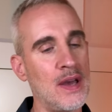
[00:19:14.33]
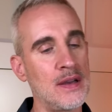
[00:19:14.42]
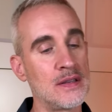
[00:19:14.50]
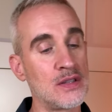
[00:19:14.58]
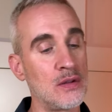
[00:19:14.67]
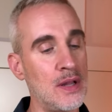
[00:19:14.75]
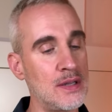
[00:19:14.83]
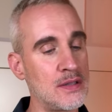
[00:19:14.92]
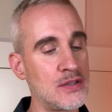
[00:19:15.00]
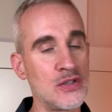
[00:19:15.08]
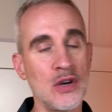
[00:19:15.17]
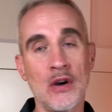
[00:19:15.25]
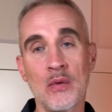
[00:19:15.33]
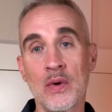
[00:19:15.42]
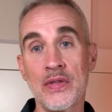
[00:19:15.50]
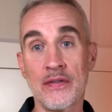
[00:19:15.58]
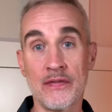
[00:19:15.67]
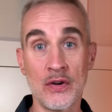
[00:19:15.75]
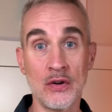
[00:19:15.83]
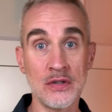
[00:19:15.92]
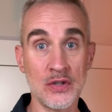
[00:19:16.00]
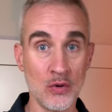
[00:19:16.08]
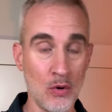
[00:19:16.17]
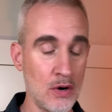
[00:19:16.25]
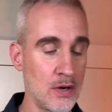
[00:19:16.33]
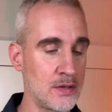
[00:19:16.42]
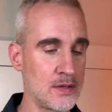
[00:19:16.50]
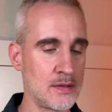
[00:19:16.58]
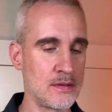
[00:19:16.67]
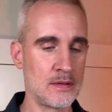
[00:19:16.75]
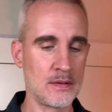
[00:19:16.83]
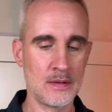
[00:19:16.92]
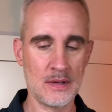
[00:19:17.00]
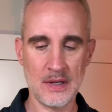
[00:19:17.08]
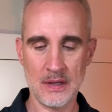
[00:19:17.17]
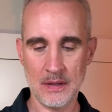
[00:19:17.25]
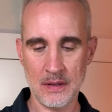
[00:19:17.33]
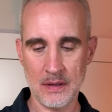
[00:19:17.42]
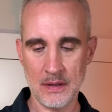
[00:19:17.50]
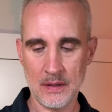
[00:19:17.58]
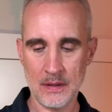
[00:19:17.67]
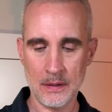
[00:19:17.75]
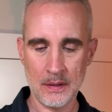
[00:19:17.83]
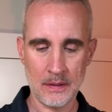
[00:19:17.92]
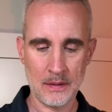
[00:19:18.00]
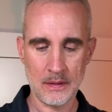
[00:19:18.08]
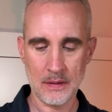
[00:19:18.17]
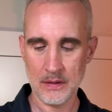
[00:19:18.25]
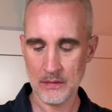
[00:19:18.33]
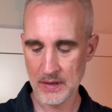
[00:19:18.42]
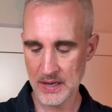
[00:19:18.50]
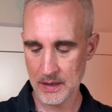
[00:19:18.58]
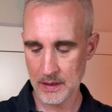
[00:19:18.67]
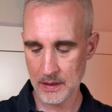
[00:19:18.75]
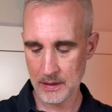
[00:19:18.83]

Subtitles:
So let's start with the first course. Okay.